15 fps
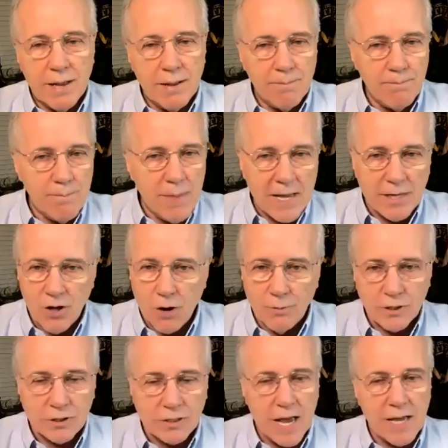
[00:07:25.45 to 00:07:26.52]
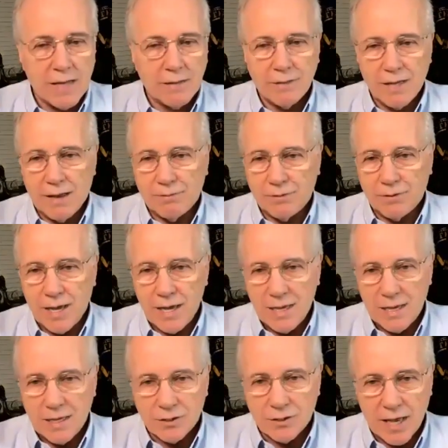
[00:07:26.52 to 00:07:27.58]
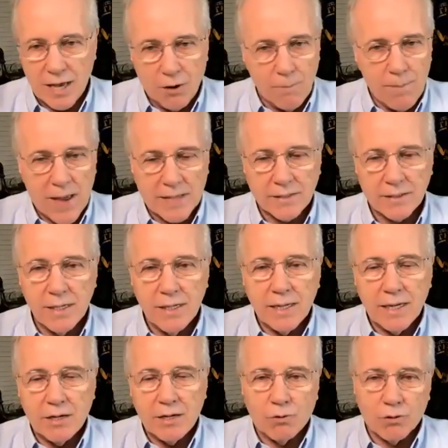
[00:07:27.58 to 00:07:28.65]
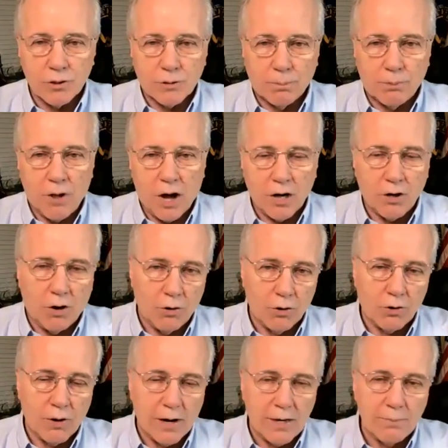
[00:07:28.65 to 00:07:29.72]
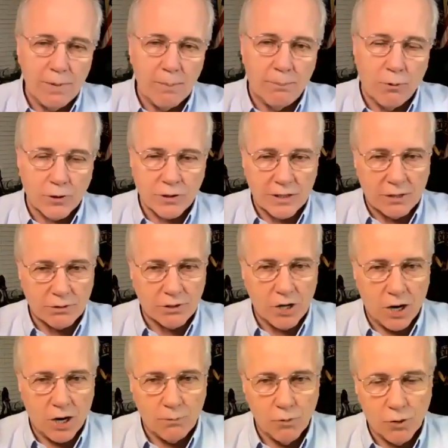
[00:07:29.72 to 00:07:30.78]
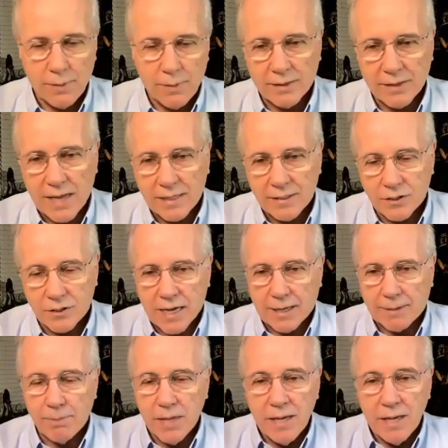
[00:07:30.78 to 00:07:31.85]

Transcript: Make no mistake, the FDA is hell bent in order to block all kratom imports. And I'll talk more about that in a second.